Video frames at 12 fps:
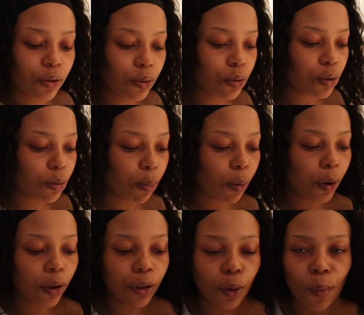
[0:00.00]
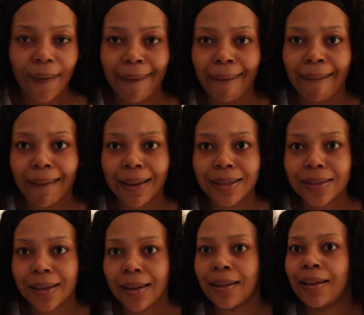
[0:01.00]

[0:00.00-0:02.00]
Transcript: use to boil your eggs